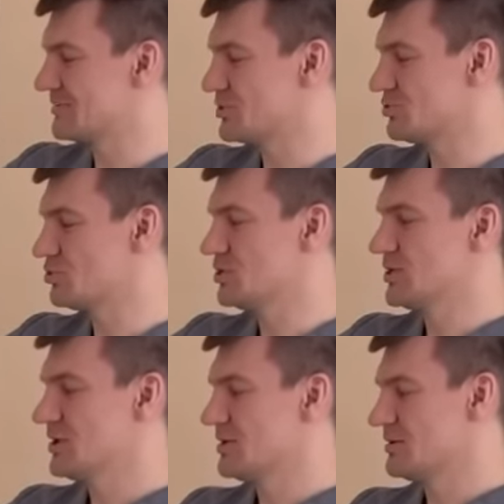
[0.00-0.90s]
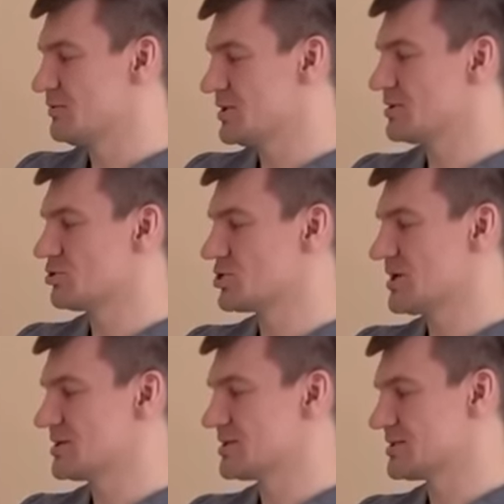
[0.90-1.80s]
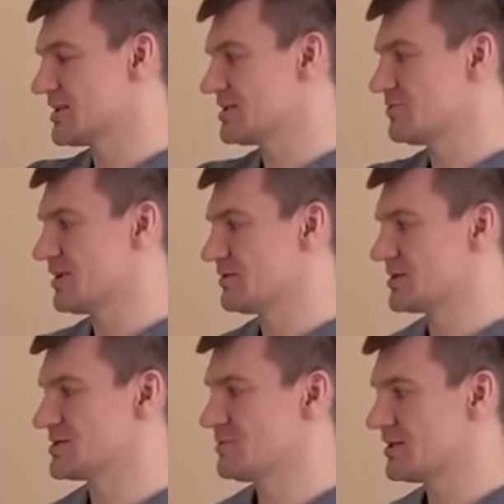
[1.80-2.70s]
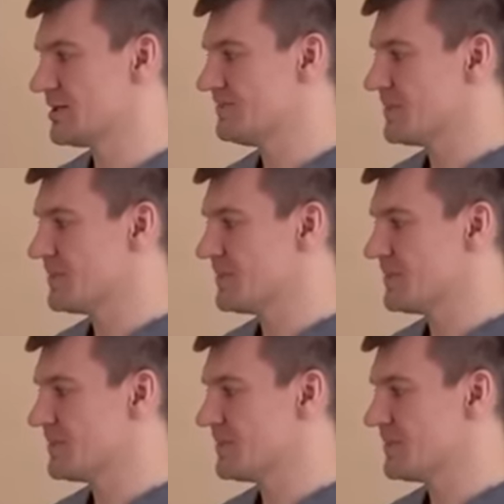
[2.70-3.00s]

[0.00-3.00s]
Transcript: Why is the back surface of the thigh overloaded?